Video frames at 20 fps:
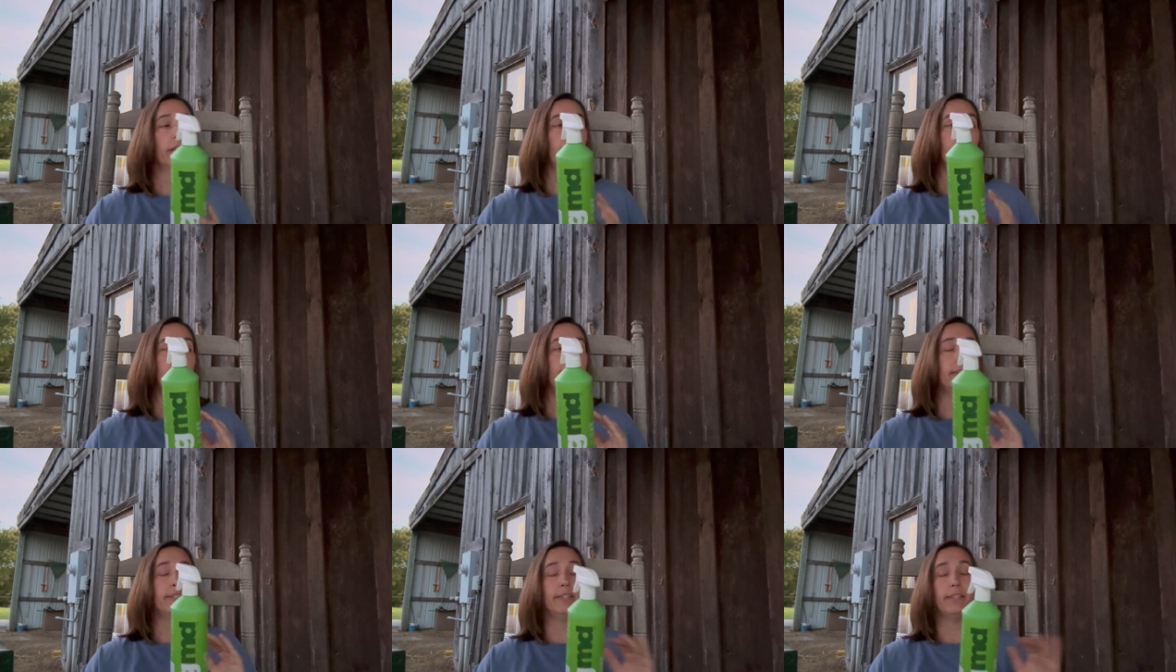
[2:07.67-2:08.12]

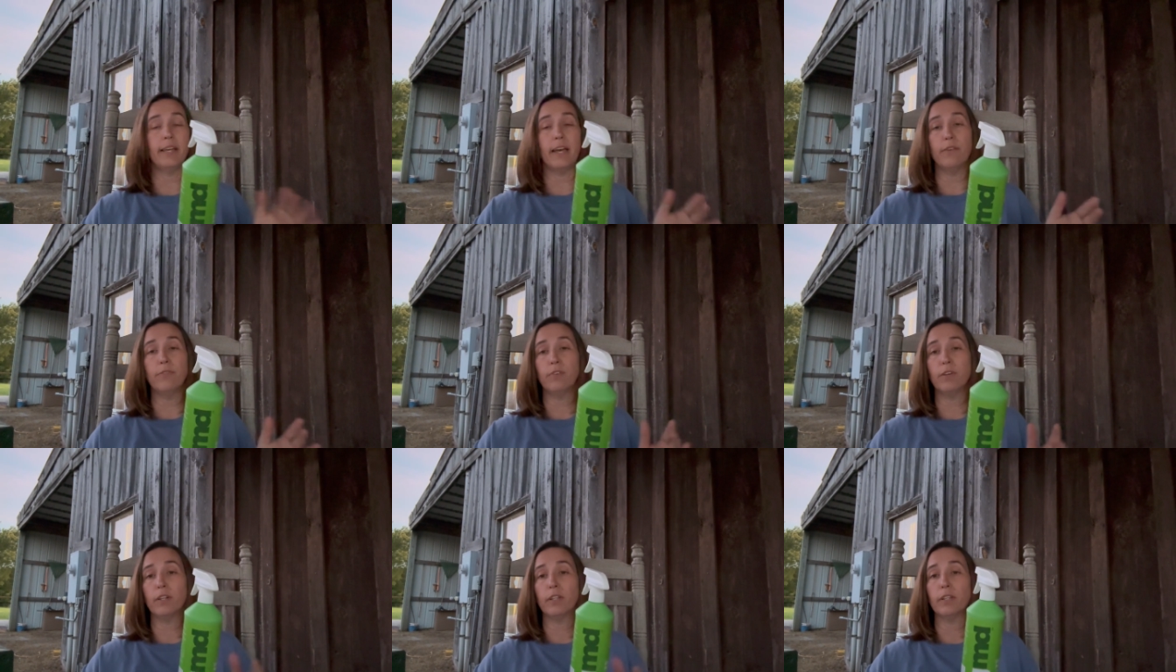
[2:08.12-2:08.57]
It
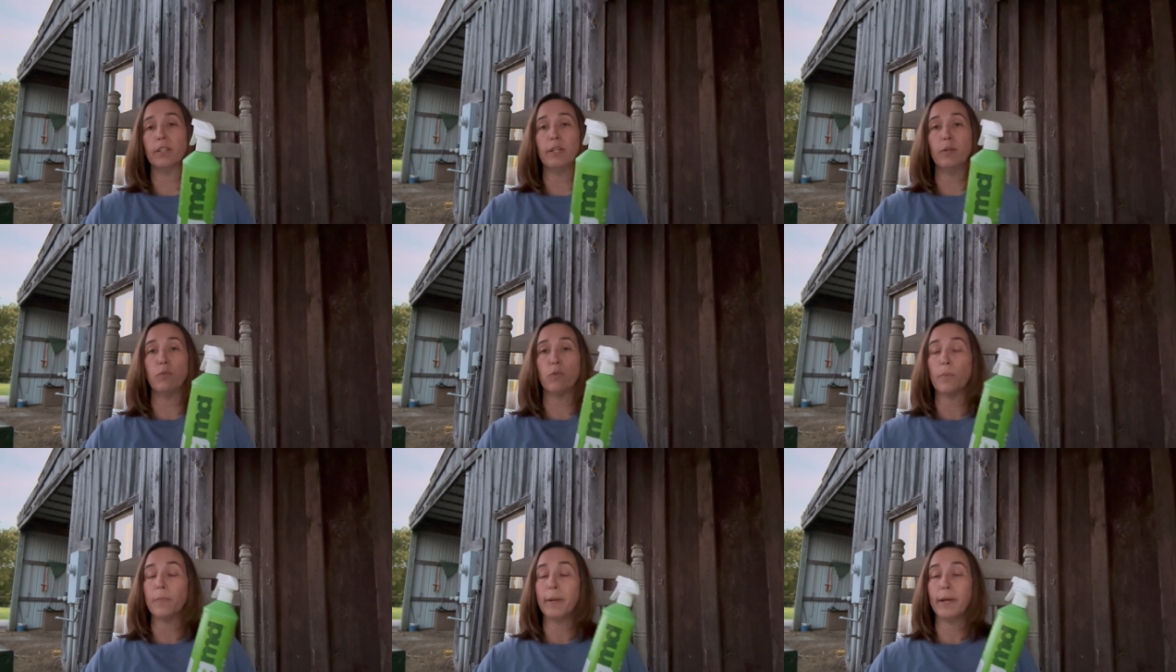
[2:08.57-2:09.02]
definitely
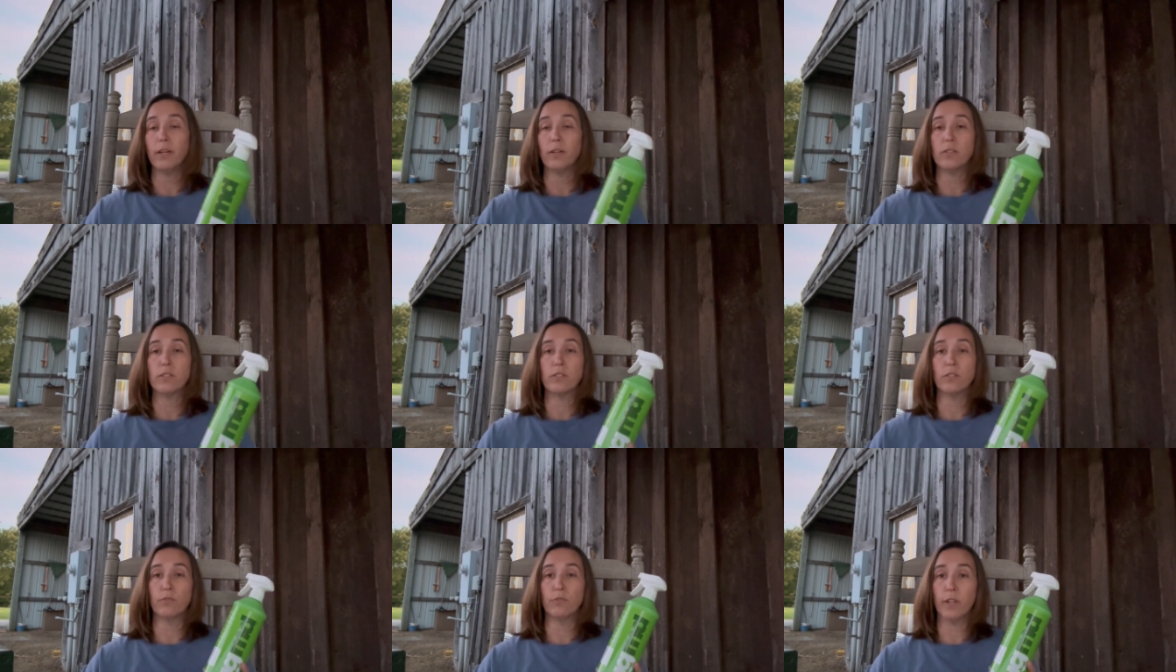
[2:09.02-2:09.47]

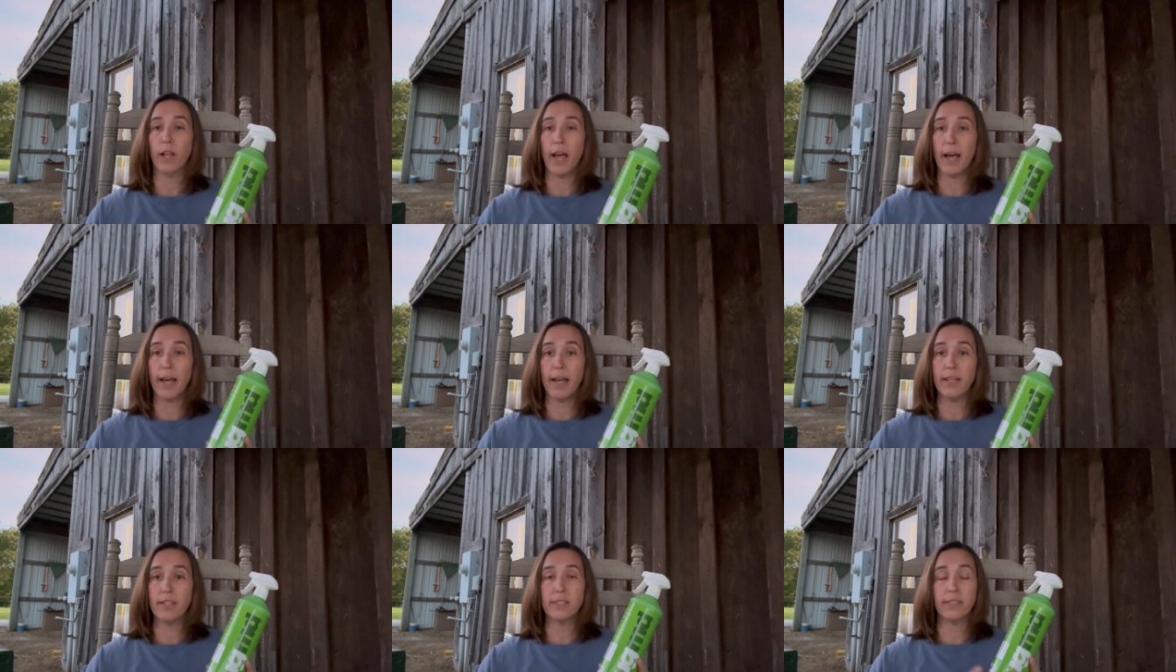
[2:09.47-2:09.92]
repels the
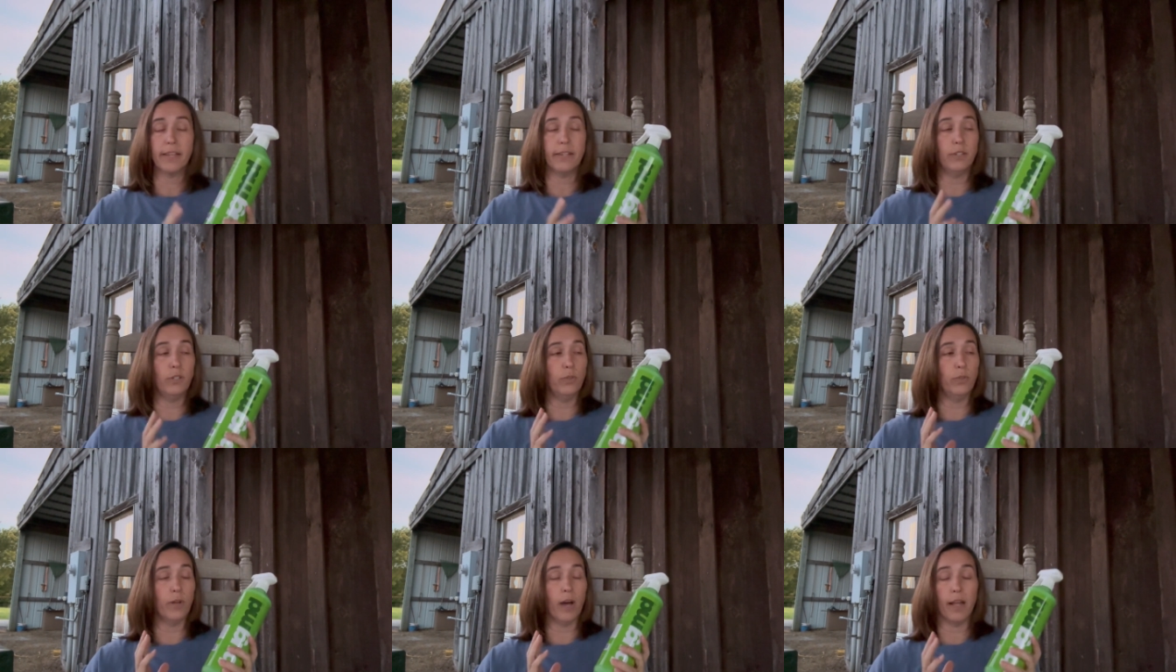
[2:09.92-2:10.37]
flies. They
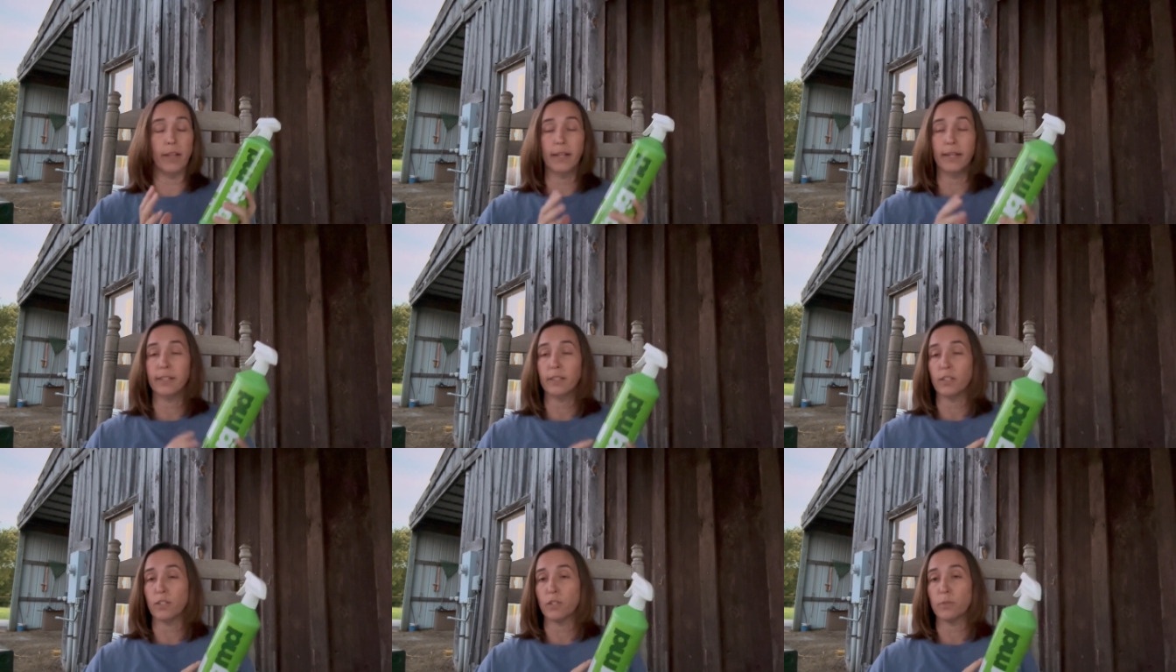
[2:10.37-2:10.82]
do not
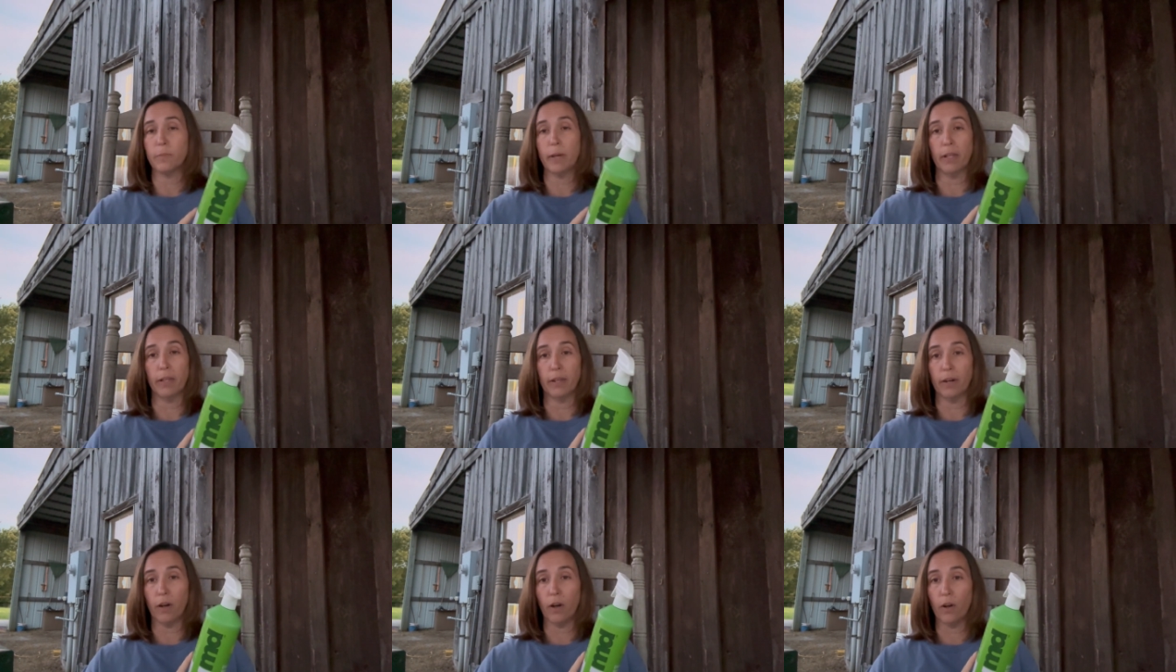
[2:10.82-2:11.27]
like the
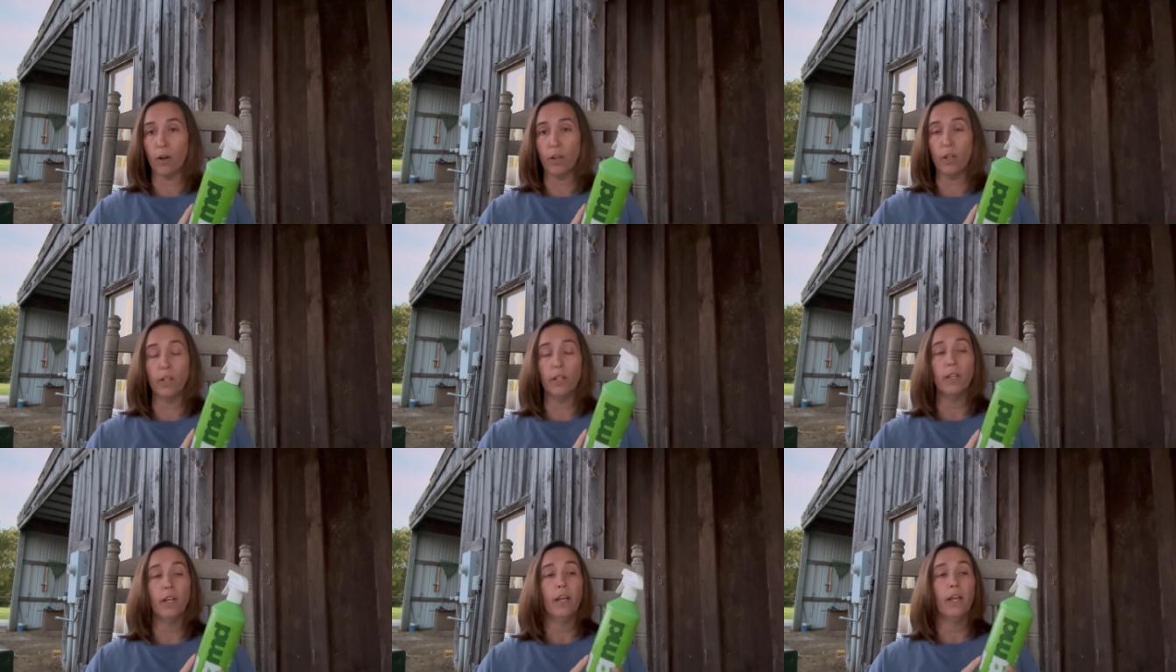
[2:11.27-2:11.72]
smell at
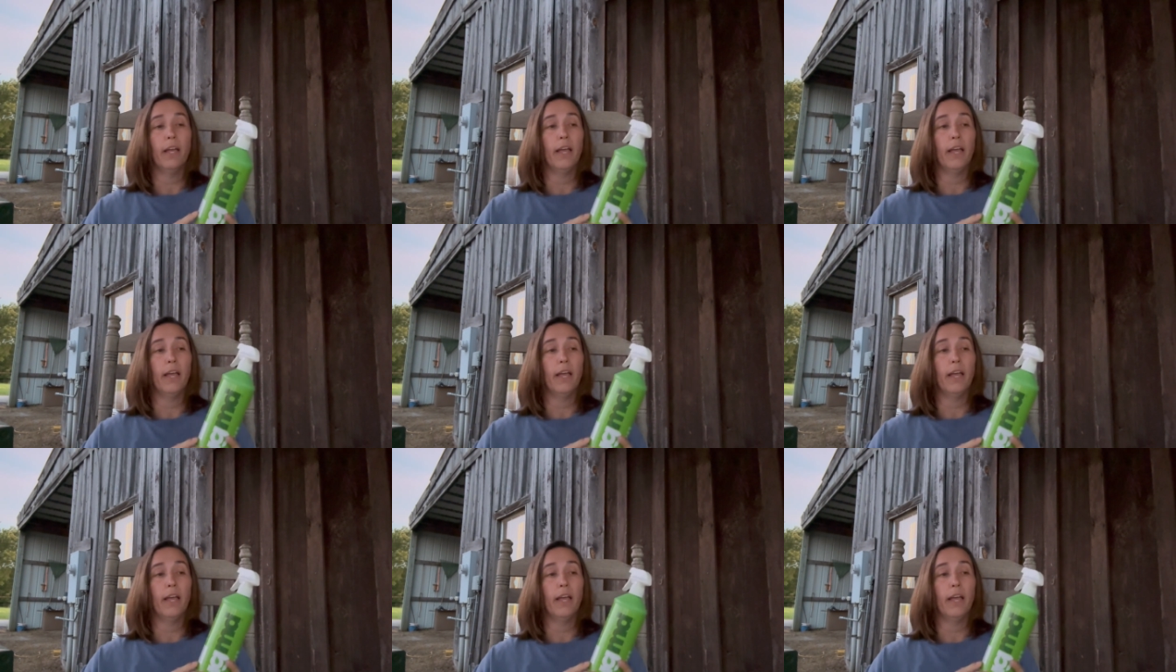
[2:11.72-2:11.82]
all.